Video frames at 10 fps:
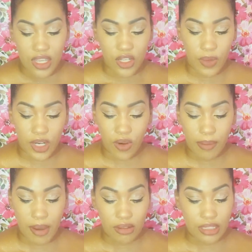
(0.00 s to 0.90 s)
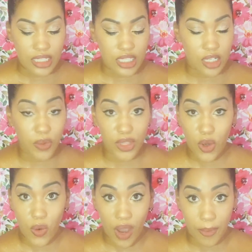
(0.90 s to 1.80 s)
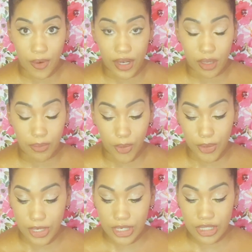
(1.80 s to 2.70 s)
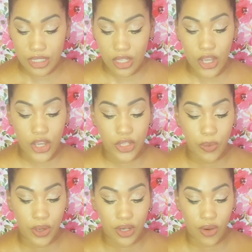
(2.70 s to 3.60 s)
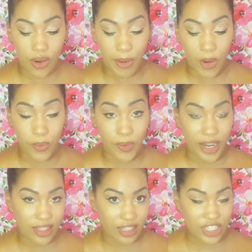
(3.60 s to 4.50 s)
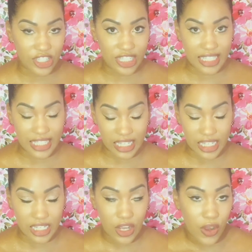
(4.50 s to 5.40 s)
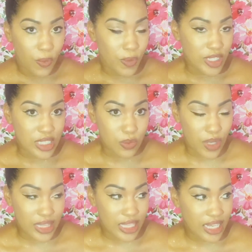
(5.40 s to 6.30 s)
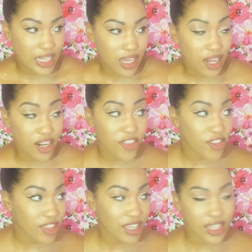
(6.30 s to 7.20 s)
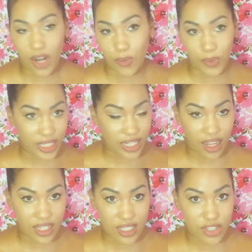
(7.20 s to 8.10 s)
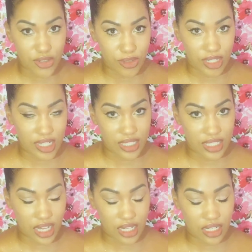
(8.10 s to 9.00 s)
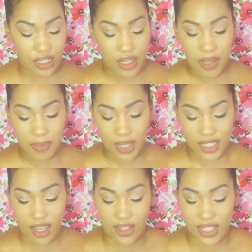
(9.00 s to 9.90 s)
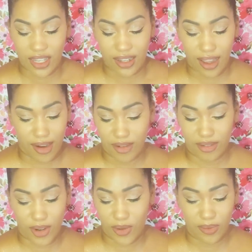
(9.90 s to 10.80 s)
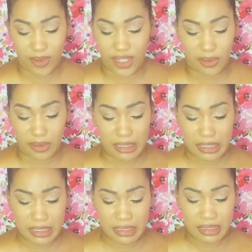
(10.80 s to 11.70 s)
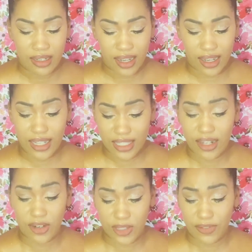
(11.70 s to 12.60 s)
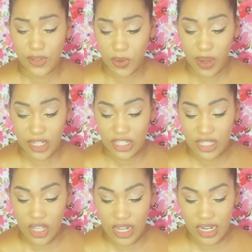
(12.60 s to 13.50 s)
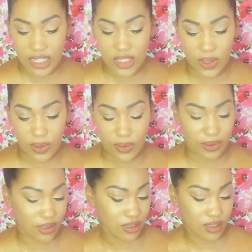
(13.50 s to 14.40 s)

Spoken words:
You want to know about listing with cooperating brokers. You want to know about Regulation Z, which is another thing that I really honestly truly didn't study because I was like, I don't know what it was. And I said there was a few questions on it. So